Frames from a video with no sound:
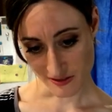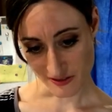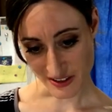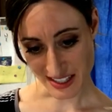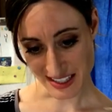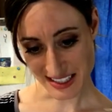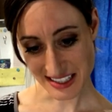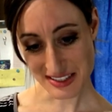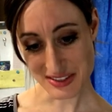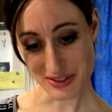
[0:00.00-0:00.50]

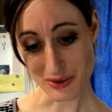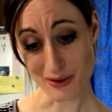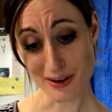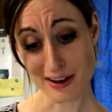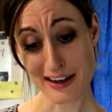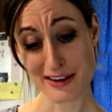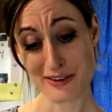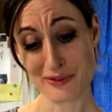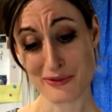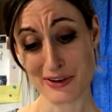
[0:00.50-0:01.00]
Finding
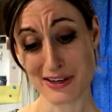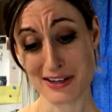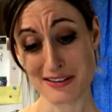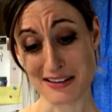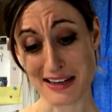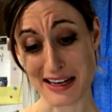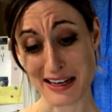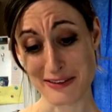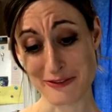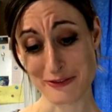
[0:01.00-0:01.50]
Dory in real
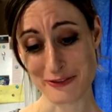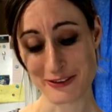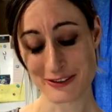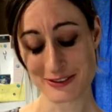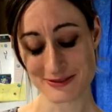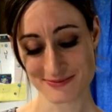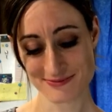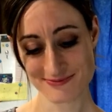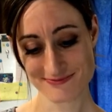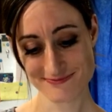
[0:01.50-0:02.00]
life.
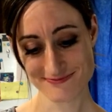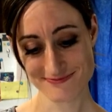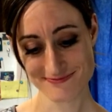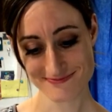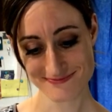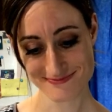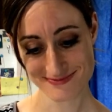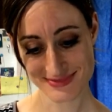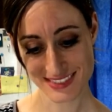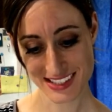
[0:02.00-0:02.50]

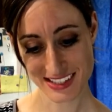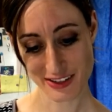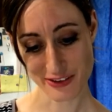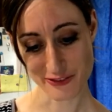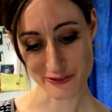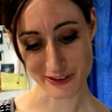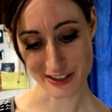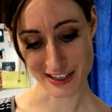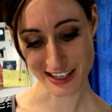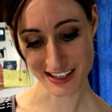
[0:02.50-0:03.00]

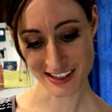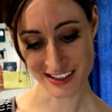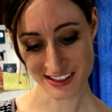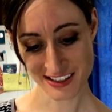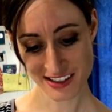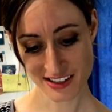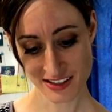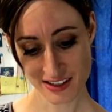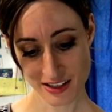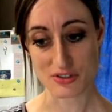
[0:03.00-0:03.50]
You're funny.
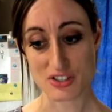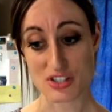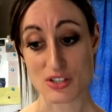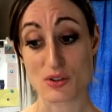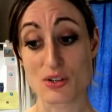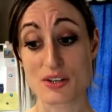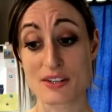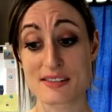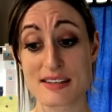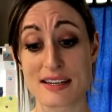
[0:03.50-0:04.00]
When she
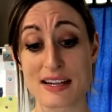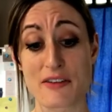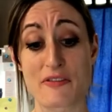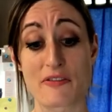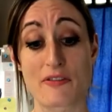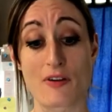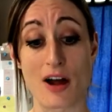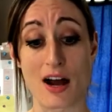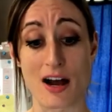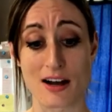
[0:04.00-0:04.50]
looks like a
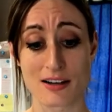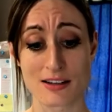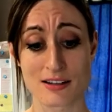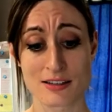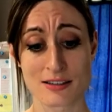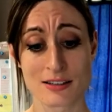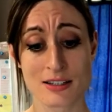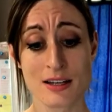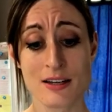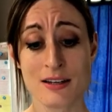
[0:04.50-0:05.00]
frog.
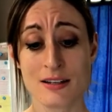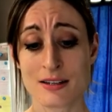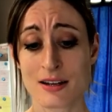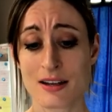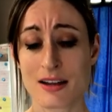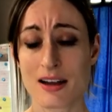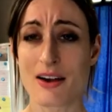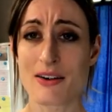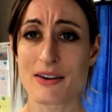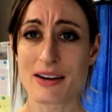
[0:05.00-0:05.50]

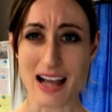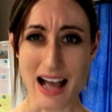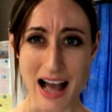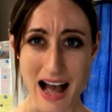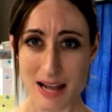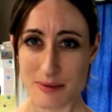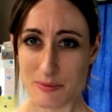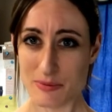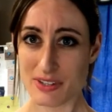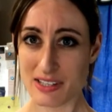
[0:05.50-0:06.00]
All right,
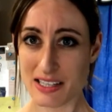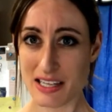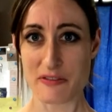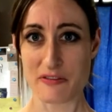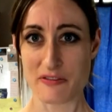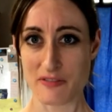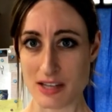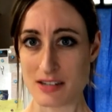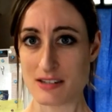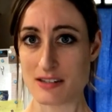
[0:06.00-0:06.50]
I'm really
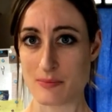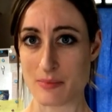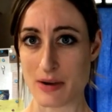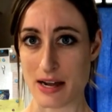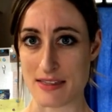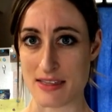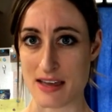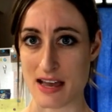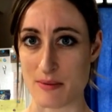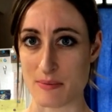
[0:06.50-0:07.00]
offended
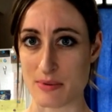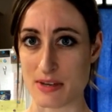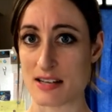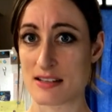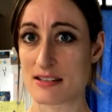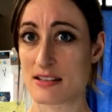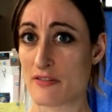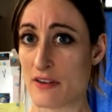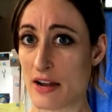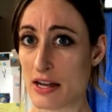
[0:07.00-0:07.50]
by that
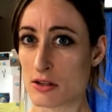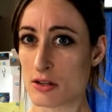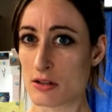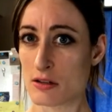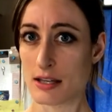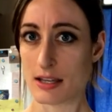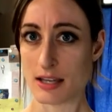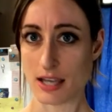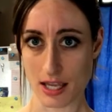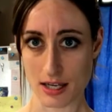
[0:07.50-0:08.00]
because if I look
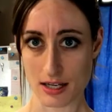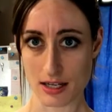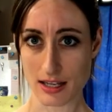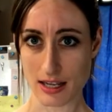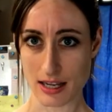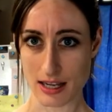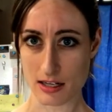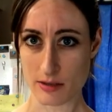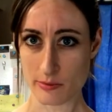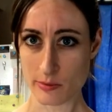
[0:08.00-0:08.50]
like
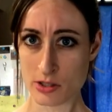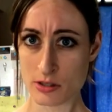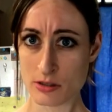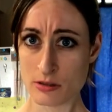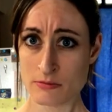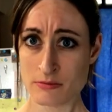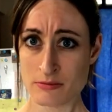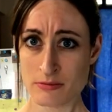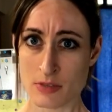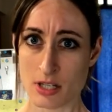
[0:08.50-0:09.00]
any
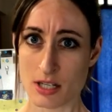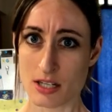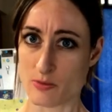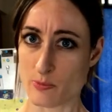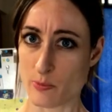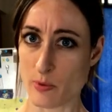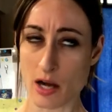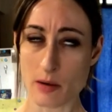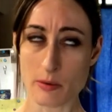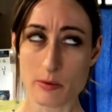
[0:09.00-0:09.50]
animal, it's
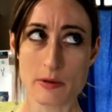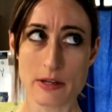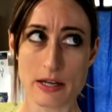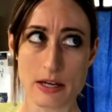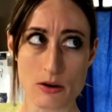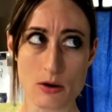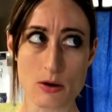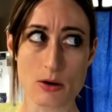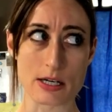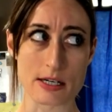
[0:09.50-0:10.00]
probably
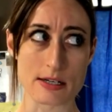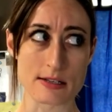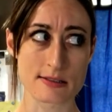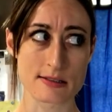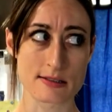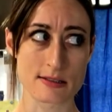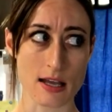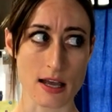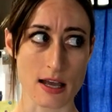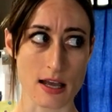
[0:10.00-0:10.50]
a
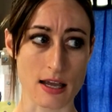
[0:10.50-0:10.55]
horse.